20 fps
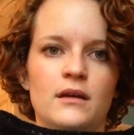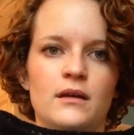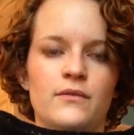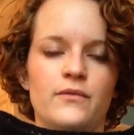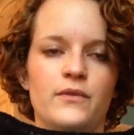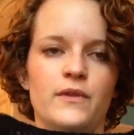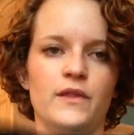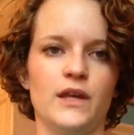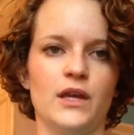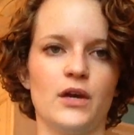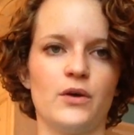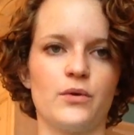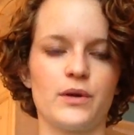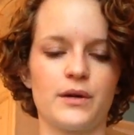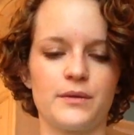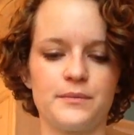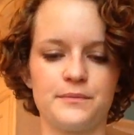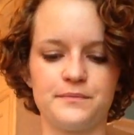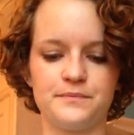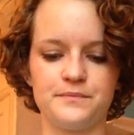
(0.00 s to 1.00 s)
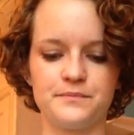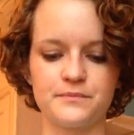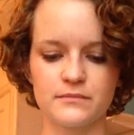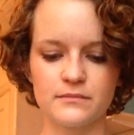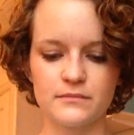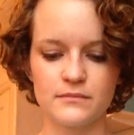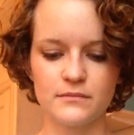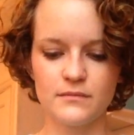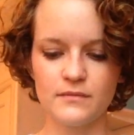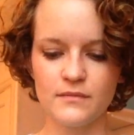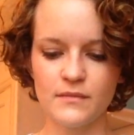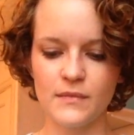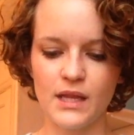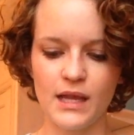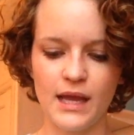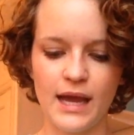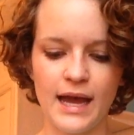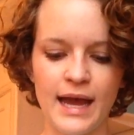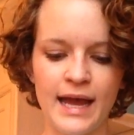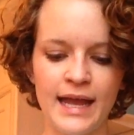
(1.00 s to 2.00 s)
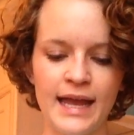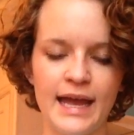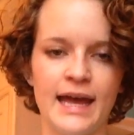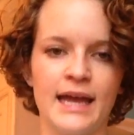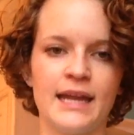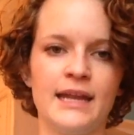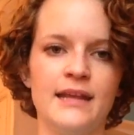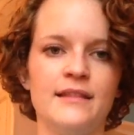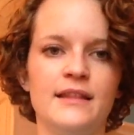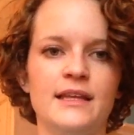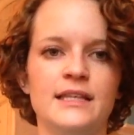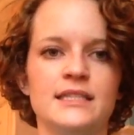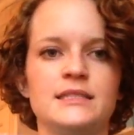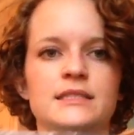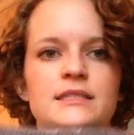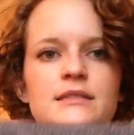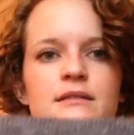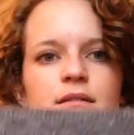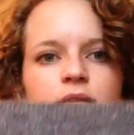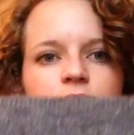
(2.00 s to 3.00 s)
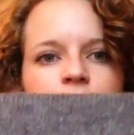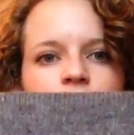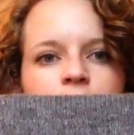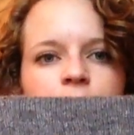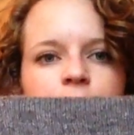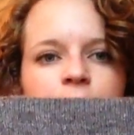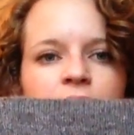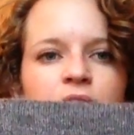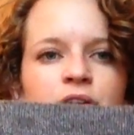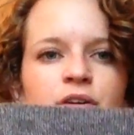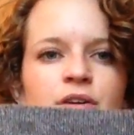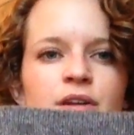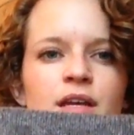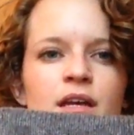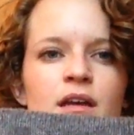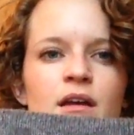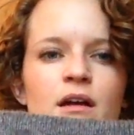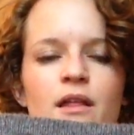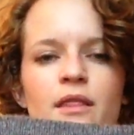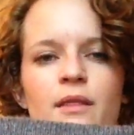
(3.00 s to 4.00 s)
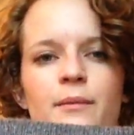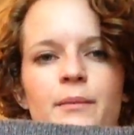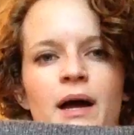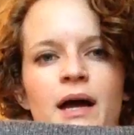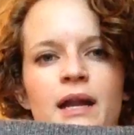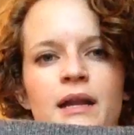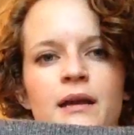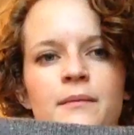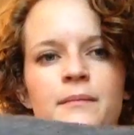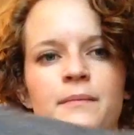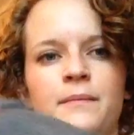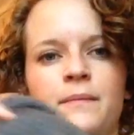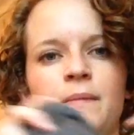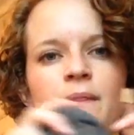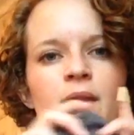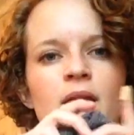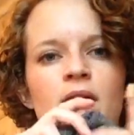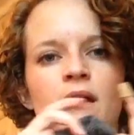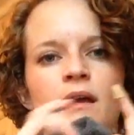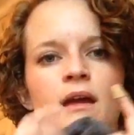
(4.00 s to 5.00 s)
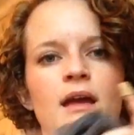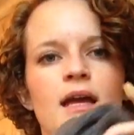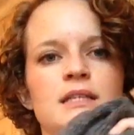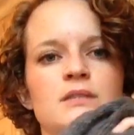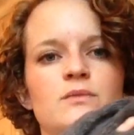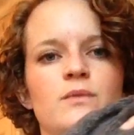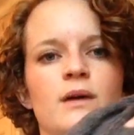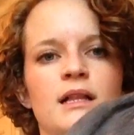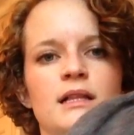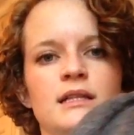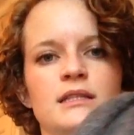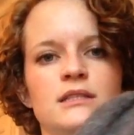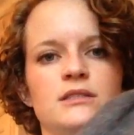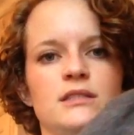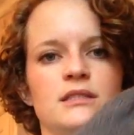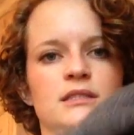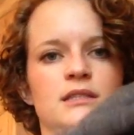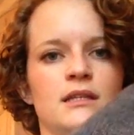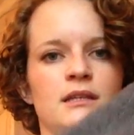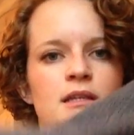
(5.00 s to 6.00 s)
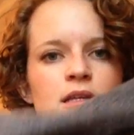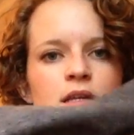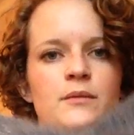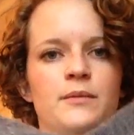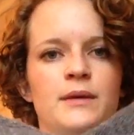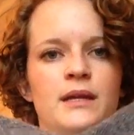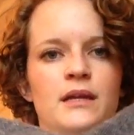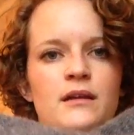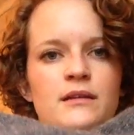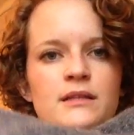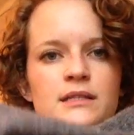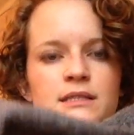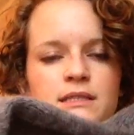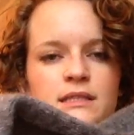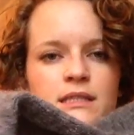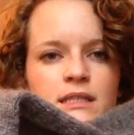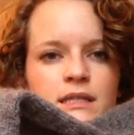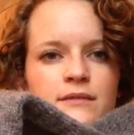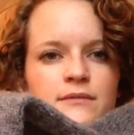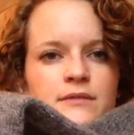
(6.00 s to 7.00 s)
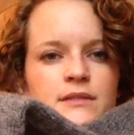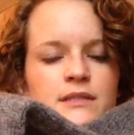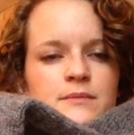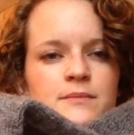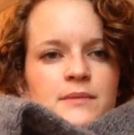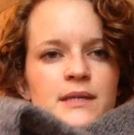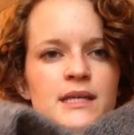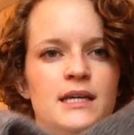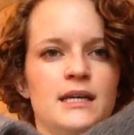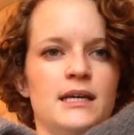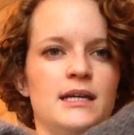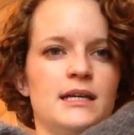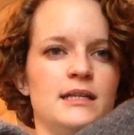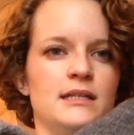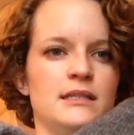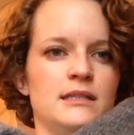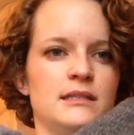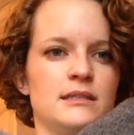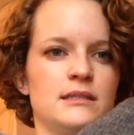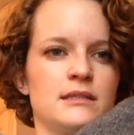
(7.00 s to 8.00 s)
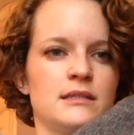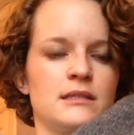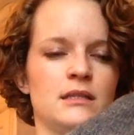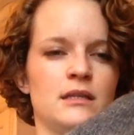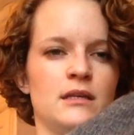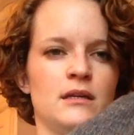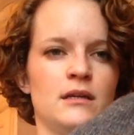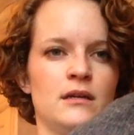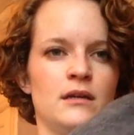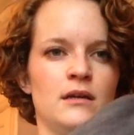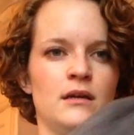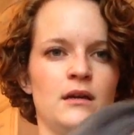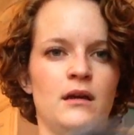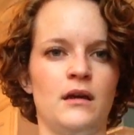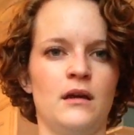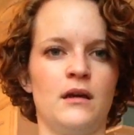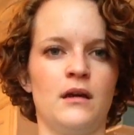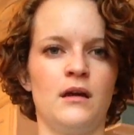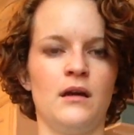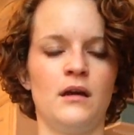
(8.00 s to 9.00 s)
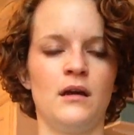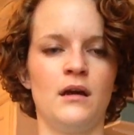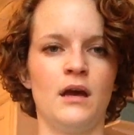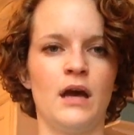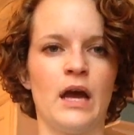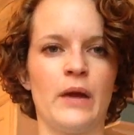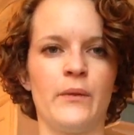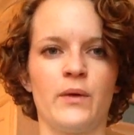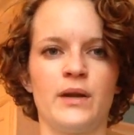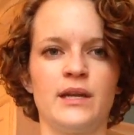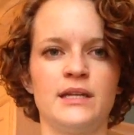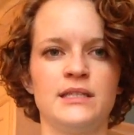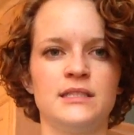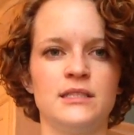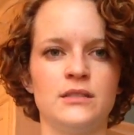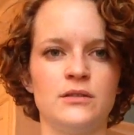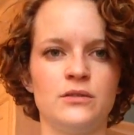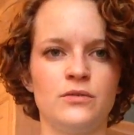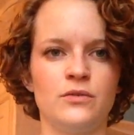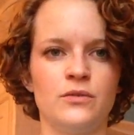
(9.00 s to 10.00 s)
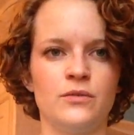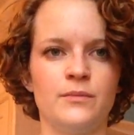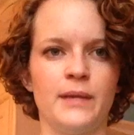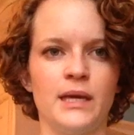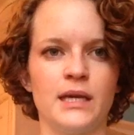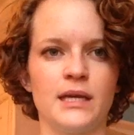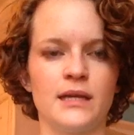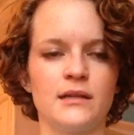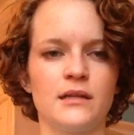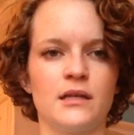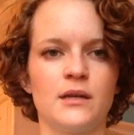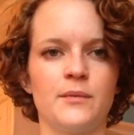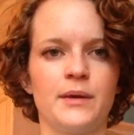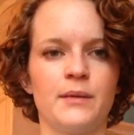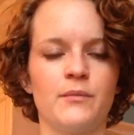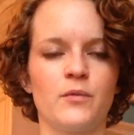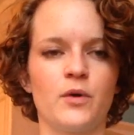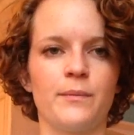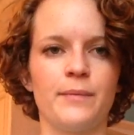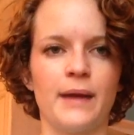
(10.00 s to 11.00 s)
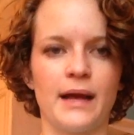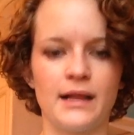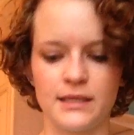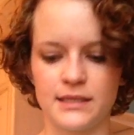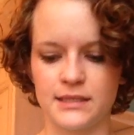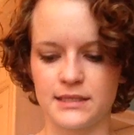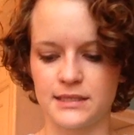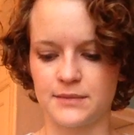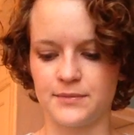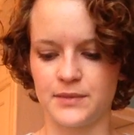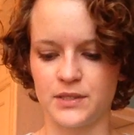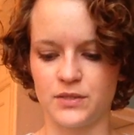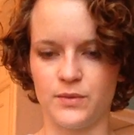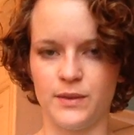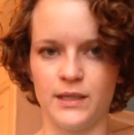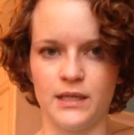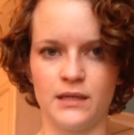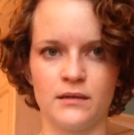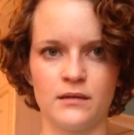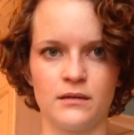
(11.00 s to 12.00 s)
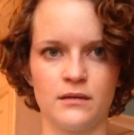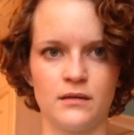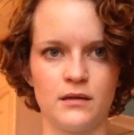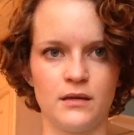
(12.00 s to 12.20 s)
for the yoke. I added this patterning on the bottom, as well as just a little bit on the sleeves, because I wanted to make it a little bit more balanced between